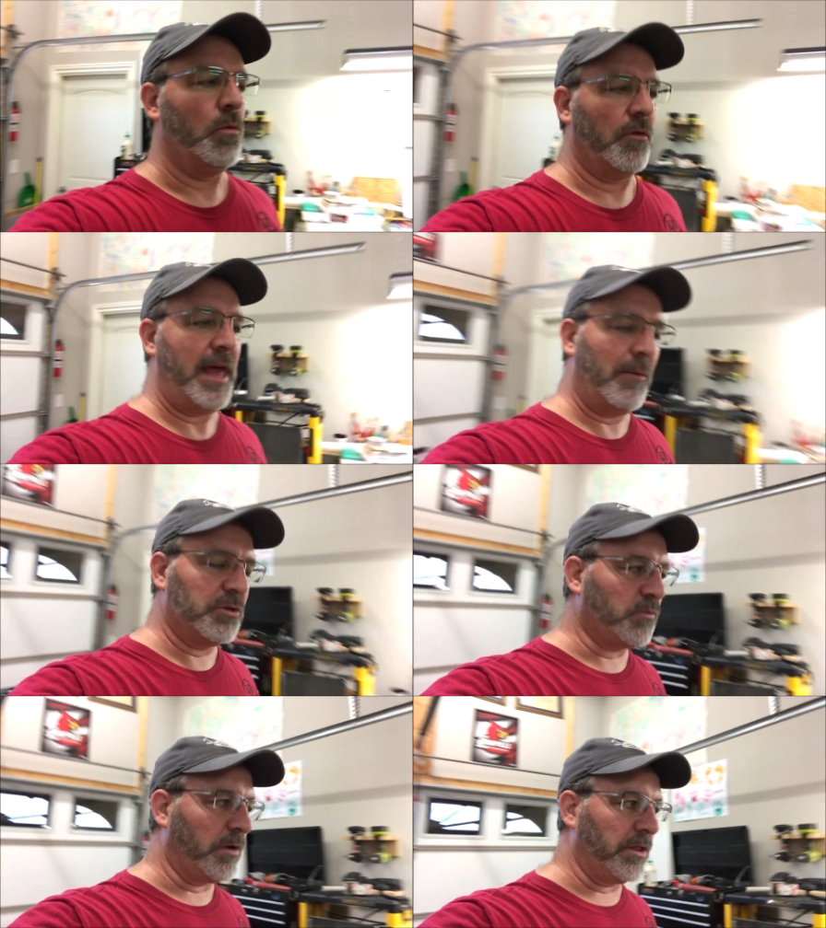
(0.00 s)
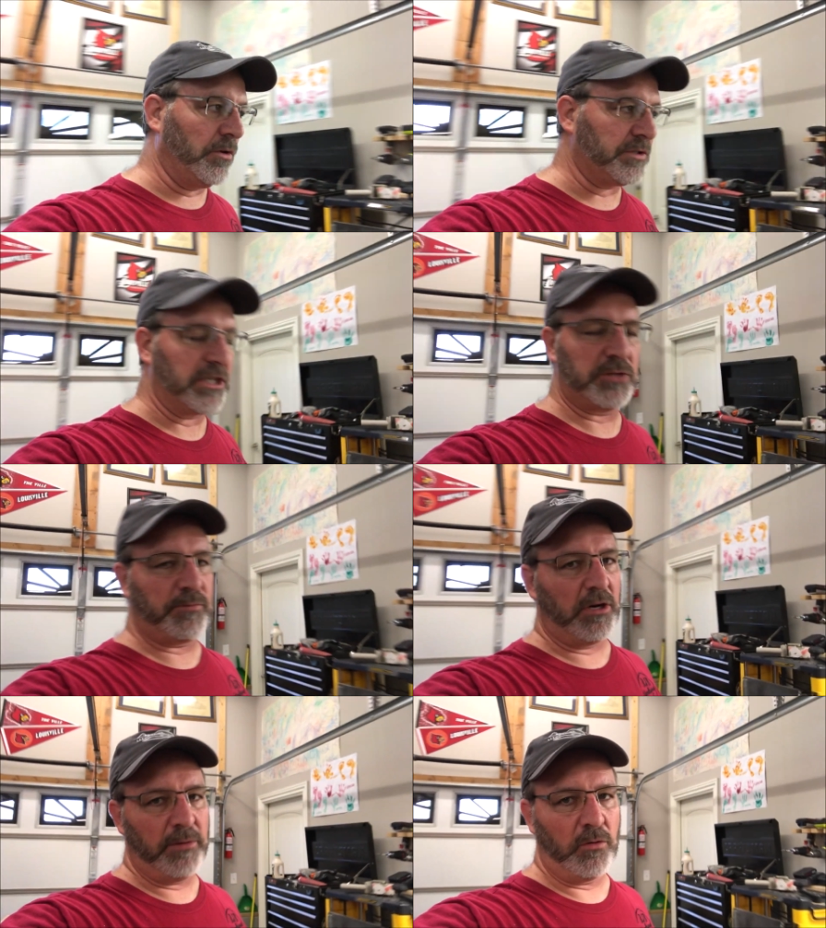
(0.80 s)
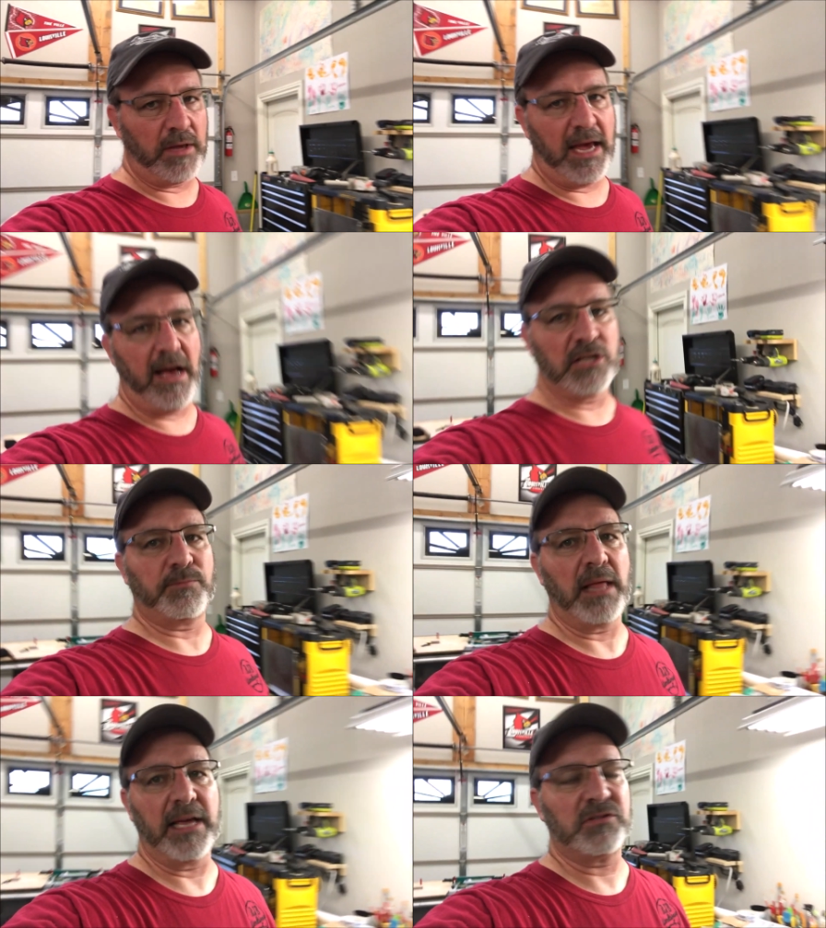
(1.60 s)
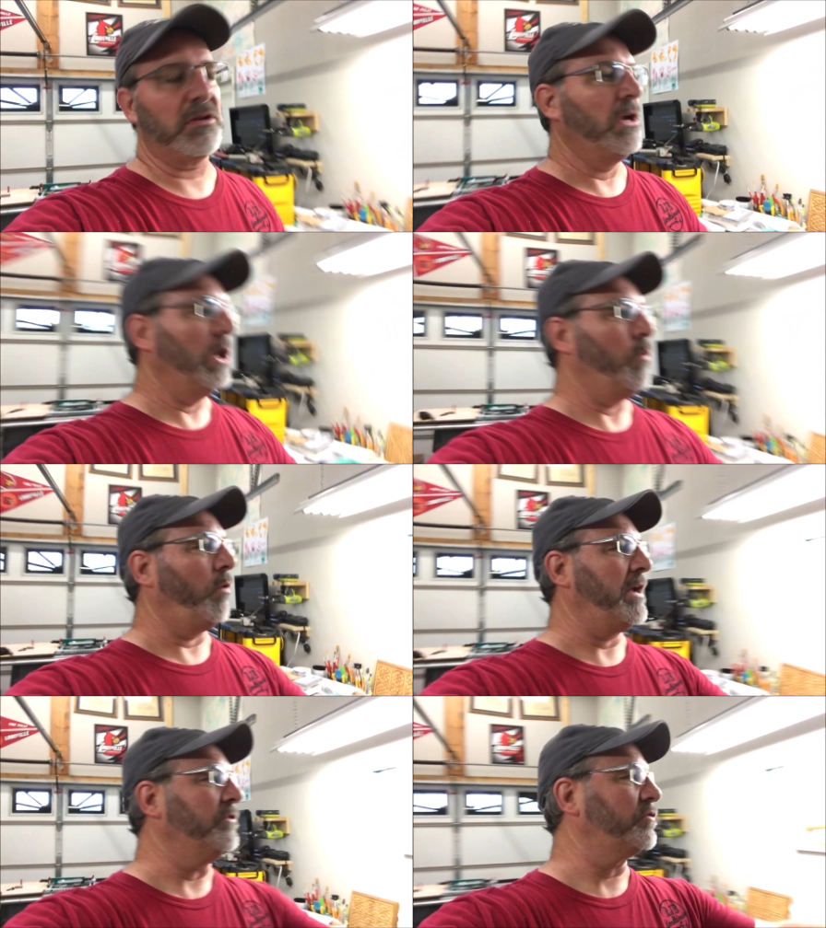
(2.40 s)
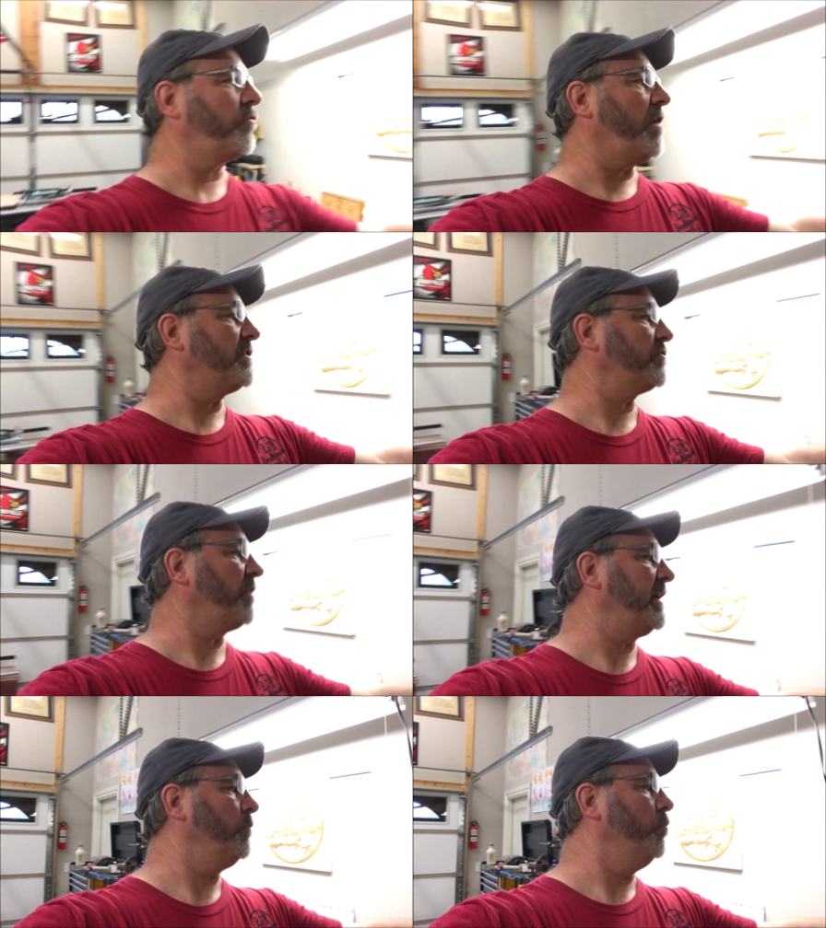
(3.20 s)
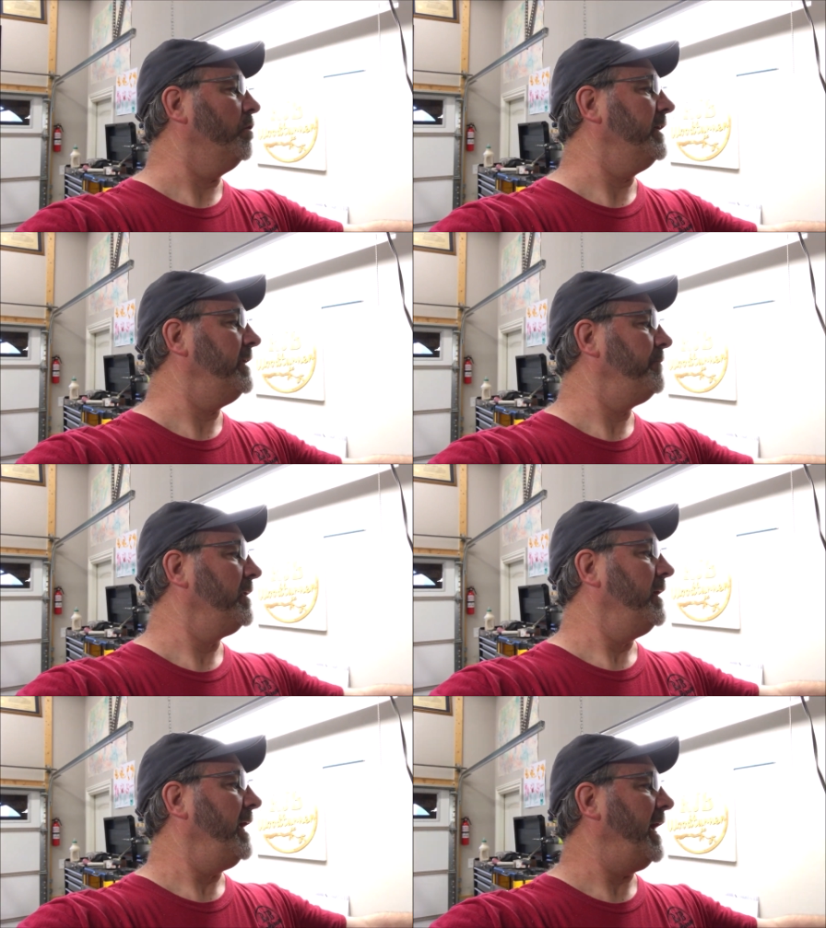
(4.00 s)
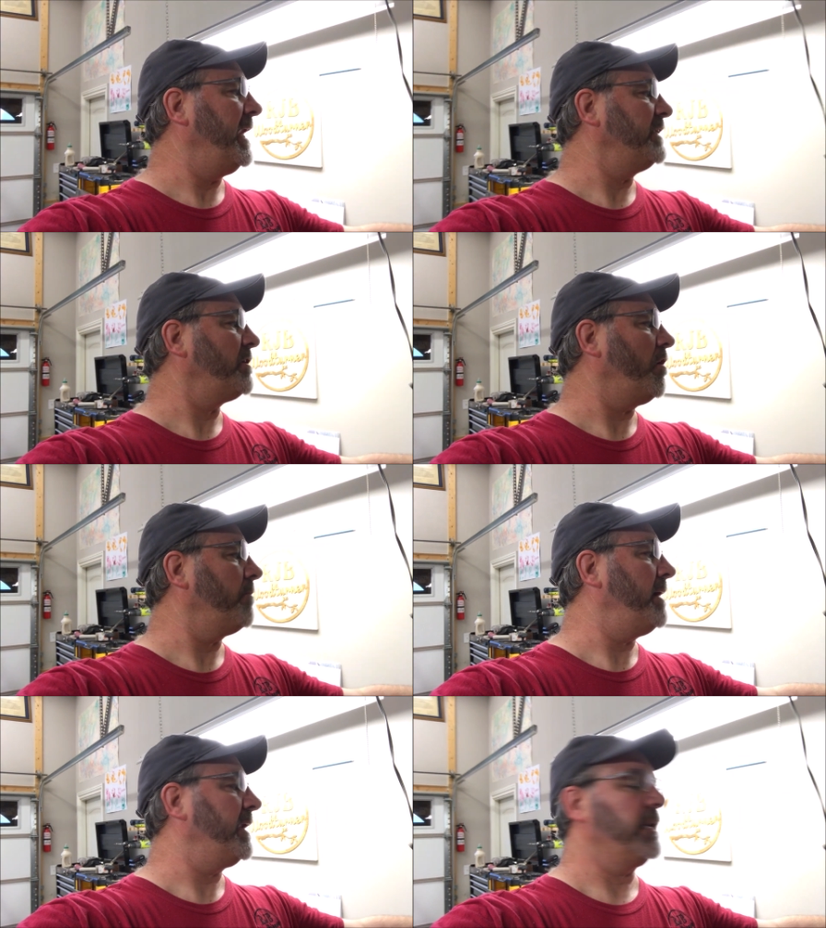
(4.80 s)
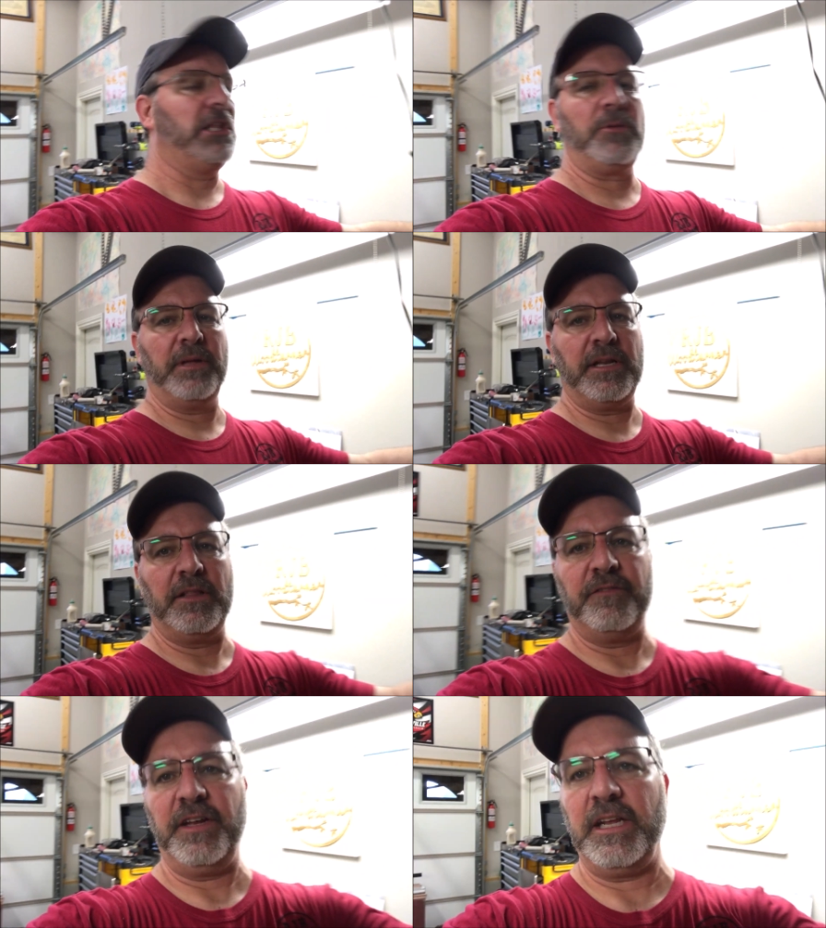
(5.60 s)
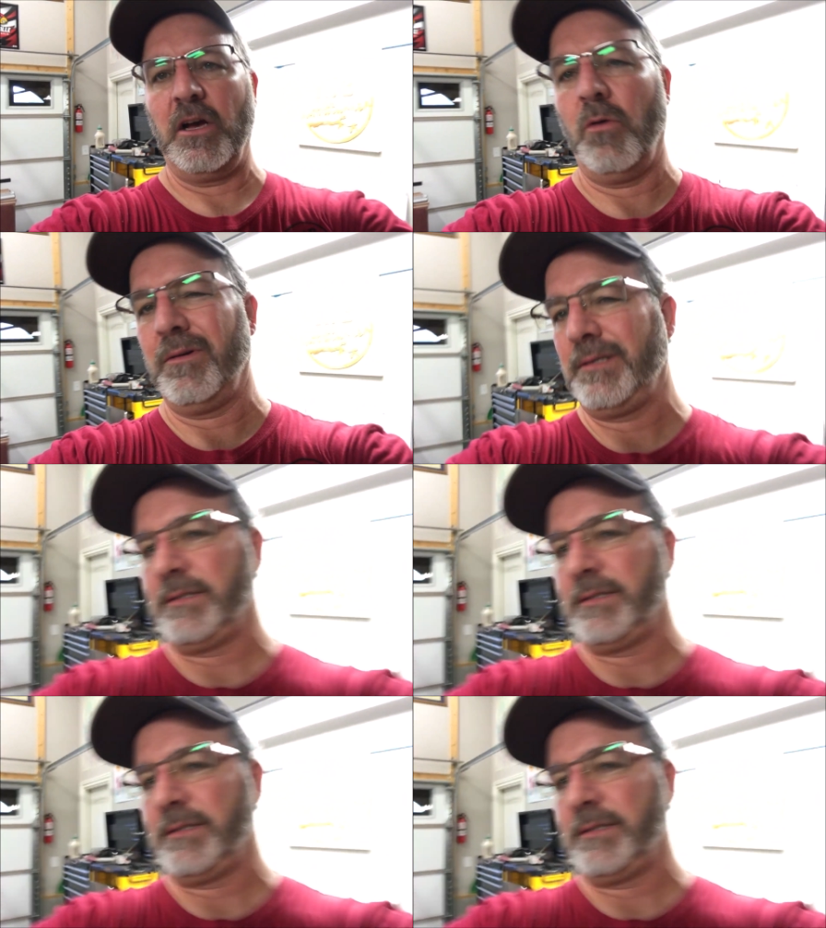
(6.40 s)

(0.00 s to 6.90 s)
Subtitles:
Well, that was one of those experimental chaos blanks where I used cross grain wood, and I talk about it a little bit in the video.